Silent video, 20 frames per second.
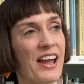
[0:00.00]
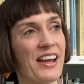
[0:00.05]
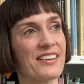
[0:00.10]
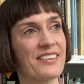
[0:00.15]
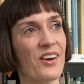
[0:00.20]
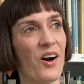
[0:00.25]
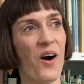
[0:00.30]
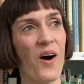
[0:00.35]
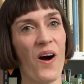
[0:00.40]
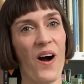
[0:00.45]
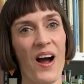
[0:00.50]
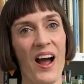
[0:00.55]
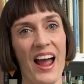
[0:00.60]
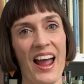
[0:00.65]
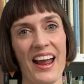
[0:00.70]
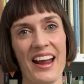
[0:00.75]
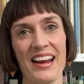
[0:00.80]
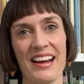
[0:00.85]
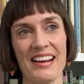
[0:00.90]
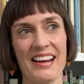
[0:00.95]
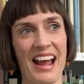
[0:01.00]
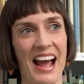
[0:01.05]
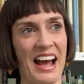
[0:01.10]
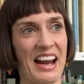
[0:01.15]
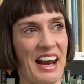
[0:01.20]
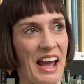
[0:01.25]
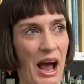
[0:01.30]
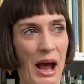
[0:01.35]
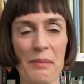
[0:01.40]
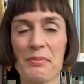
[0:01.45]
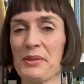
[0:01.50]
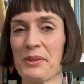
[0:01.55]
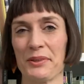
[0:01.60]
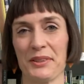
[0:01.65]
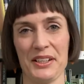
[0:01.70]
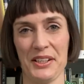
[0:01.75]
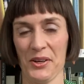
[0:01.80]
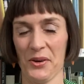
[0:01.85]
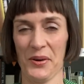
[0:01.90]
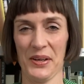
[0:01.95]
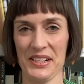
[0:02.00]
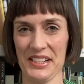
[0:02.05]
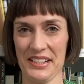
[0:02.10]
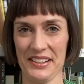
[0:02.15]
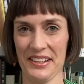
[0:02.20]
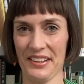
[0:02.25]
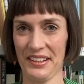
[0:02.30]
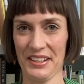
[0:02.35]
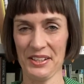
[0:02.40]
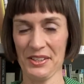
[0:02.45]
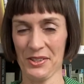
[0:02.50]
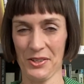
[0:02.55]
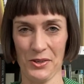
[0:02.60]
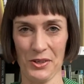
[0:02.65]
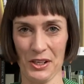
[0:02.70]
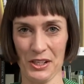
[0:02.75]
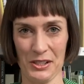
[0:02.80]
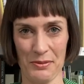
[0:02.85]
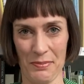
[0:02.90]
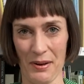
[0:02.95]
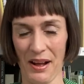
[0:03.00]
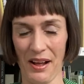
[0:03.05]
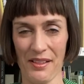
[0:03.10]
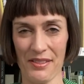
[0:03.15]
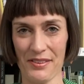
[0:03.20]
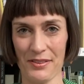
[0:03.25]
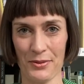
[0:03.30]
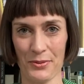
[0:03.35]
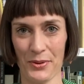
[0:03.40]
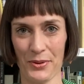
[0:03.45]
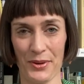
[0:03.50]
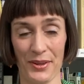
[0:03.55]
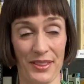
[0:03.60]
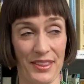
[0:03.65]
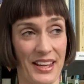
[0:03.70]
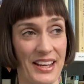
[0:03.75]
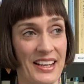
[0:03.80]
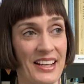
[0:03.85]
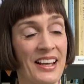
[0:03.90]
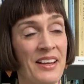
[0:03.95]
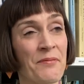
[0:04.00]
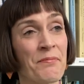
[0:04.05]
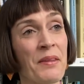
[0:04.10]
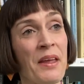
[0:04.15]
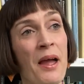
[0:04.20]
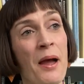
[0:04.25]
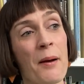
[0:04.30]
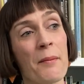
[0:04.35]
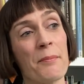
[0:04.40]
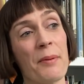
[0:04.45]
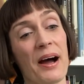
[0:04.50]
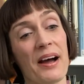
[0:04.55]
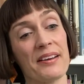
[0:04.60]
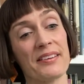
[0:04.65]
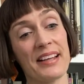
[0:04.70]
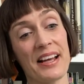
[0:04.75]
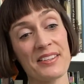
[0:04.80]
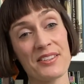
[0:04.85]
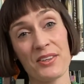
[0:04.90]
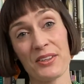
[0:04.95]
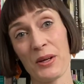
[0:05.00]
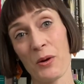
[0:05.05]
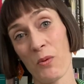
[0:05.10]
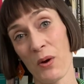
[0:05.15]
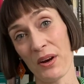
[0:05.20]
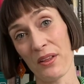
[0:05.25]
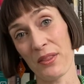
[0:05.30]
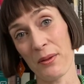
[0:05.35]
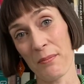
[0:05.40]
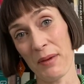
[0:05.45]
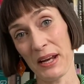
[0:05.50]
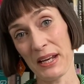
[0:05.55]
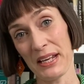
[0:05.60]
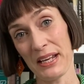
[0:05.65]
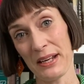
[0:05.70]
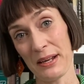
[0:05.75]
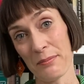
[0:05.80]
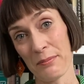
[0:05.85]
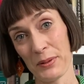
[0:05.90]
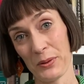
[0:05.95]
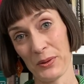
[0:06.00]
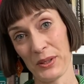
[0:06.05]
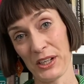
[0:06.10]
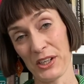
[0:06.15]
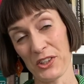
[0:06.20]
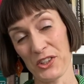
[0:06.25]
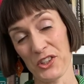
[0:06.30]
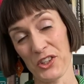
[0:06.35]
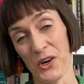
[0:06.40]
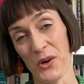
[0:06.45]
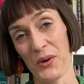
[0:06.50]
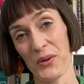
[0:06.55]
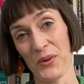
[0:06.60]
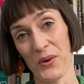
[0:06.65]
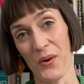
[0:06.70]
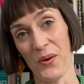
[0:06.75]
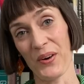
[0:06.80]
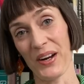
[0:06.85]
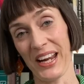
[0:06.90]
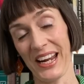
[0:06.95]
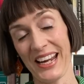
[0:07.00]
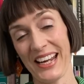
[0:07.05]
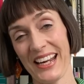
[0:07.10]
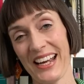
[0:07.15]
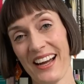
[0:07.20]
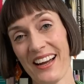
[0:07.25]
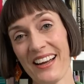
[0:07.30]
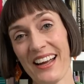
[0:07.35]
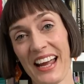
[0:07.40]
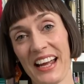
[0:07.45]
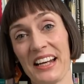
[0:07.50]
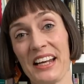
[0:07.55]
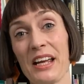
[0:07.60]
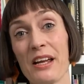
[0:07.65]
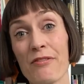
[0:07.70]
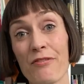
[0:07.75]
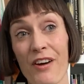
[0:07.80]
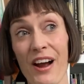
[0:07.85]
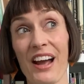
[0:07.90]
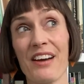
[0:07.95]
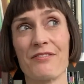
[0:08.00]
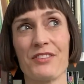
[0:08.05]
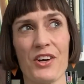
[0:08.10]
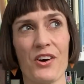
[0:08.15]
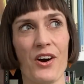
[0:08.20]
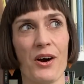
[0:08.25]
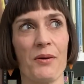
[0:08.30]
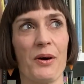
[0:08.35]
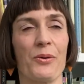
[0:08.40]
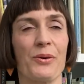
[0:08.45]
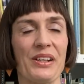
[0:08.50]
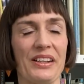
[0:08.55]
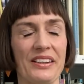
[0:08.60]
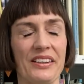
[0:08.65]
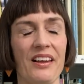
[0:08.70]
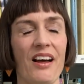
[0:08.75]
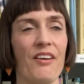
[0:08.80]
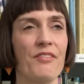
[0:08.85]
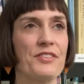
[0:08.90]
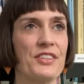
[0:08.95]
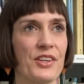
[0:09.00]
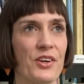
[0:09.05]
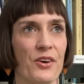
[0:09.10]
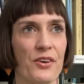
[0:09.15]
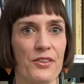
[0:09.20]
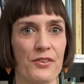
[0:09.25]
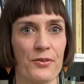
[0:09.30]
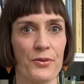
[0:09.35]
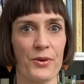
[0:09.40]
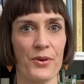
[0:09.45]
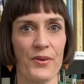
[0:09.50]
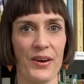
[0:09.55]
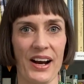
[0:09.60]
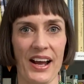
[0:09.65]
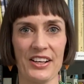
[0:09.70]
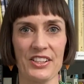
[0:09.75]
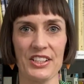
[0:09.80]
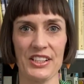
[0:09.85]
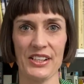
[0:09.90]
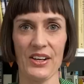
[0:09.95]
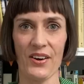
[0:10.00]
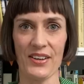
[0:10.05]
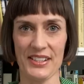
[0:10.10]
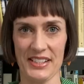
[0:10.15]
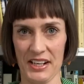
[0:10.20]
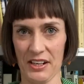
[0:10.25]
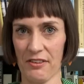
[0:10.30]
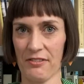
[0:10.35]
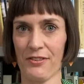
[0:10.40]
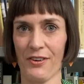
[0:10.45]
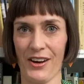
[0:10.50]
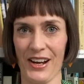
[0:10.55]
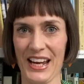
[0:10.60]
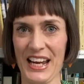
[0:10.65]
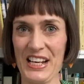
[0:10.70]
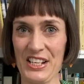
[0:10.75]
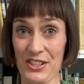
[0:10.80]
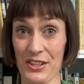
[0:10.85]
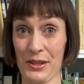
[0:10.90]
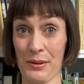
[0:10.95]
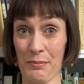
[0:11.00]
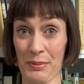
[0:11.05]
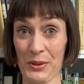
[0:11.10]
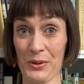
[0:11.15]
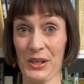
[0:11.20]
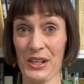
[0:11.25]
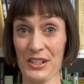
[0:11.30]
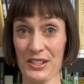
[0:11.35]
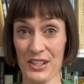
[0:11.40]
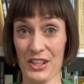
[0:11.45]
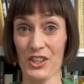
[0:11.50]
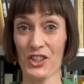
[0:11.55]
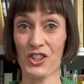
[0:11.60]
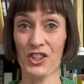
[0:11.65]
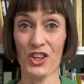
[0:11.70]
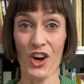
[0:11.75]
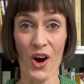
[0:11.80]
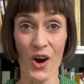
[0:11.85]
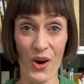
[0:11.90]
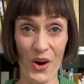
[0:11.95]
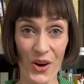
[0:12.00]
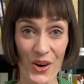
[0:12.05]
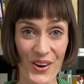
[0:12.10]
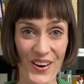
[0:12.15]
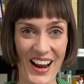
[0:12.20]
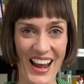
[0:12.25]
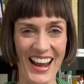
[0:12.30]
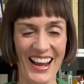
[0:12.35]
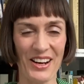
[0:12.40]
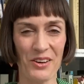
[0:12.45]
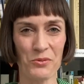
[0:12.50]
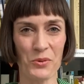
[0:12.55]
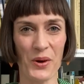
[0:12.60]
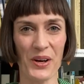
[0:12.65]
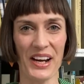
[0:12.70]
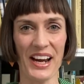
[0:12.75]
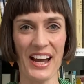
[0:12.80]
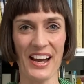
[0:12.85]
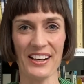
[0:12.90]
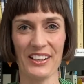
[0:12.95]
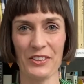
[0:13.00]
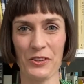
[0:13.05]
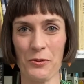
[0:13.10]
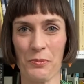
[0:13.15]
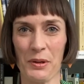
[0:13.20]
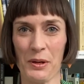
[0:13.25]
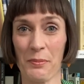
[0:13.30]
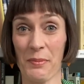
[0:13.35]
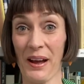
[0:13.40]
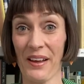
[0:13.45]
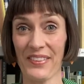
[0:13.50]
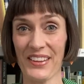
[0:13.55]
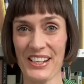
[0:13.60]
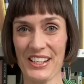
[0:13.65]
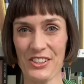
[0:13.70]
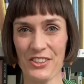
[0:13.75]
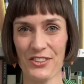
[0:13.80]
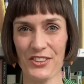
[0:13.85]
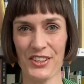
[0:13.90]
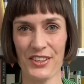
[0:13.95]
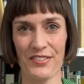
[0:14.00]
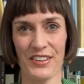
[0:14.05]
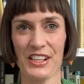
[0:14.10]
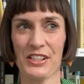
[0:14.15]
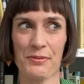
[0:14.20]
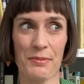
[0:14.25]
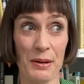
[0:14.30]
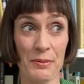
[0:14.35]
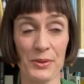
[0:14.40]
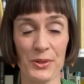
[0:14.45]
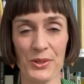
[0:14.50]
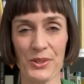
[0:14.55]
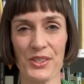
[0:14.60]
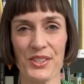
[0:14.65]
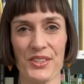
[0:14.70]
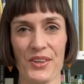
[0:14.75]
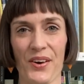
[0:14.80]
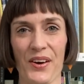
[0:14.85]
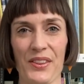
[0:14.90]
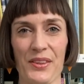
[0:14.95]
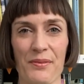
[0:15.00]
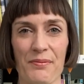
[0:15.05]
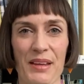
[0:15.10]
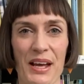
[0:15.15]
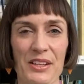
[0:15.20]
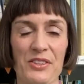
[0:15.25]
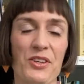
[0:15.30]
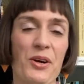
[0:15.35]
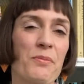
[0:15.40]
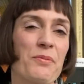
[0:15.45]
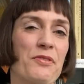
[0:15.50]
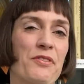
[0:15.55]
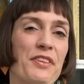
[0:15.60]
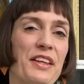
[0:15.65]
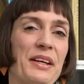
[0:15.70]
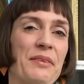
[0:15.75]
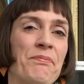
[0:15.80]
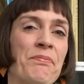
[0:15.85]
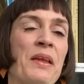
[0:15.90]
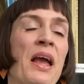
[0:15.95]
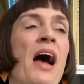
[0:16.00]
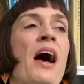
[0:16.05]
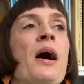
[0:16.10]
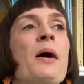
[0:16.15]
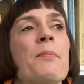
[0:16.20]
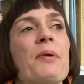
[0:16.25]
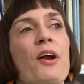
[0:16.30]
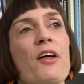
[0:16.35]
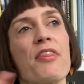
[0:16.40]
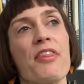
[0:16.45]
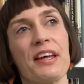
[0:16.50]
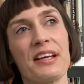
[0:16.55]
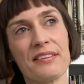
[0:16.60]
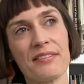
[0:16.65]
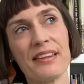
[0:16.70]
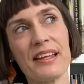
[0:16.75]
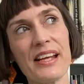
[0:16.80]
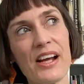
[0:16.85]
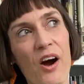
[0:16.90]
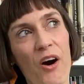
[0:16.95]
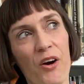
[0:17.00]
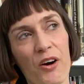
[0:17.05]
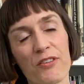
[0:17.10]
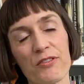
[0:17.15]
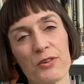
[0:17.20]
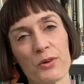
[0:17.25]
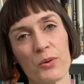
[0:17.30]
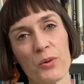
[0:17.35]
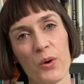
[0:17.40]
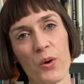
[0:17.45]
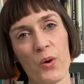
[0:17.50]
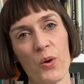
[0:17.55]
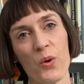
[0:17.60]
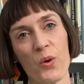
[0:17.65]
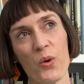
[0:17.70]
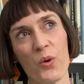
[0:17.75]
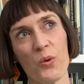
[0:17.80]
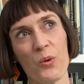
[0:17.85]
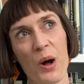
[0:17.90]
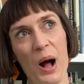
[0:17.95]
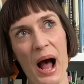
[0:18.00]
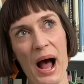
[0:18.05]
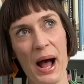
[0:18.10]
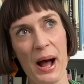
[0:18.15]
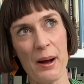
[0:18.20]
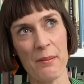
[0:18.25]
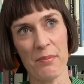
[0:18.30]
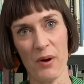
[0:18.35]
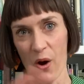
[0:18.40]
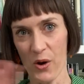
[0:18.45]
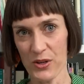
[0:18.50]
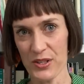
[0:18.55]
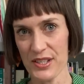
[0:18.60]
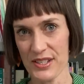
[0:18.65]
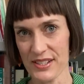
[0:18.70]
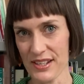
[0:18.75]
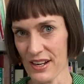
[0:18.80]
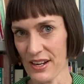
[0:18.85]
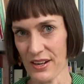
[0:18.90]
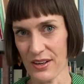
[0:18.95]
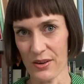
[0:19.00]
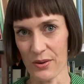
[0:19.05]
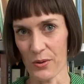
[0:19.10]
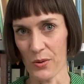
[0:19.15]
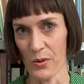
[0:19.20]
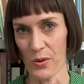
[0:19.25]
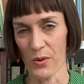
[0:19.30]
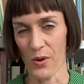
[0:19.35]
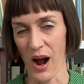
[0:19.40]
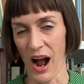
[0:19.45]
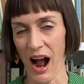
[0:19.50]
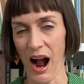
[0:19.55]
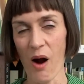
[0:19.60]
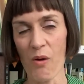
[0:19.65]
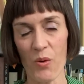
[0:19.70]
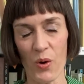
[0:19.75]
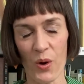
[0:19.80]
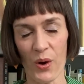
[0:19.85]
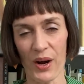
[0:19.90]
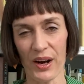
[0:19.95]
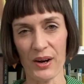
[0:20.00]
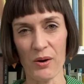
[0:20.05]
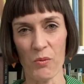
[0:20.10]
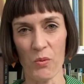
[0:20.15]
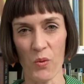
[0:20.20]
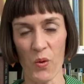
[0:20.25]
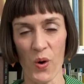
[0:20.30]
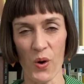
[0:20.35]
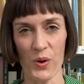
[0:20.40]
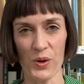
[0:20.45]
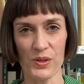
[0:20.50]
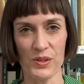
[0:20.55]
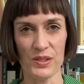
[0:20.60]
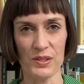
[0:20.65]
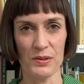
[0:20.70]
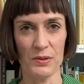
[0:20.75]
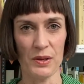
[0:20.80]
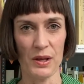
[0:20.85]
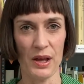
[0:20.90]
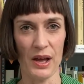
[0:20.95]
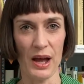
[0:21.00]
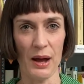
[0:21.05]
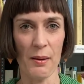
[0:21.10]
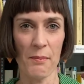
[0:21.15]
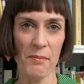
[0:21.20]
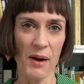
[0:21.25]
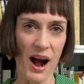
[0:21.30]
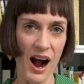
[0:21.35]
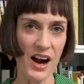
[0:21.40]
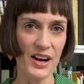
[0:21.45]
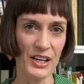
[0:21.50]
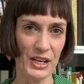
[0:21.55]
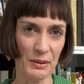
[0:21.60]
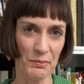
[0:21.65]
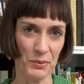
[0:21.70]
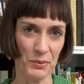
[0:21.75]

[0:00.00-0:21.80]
and I had absolutely no idea that these Turkish baths were a thing. But that's only one of the many buildings shown on here, and if I have time I would love to go through and actually identify each of the buildings that are shown and work out a little bit about the history of each, maybe who designed them, that type of thing. But I think the overall poster or artwork was a marketing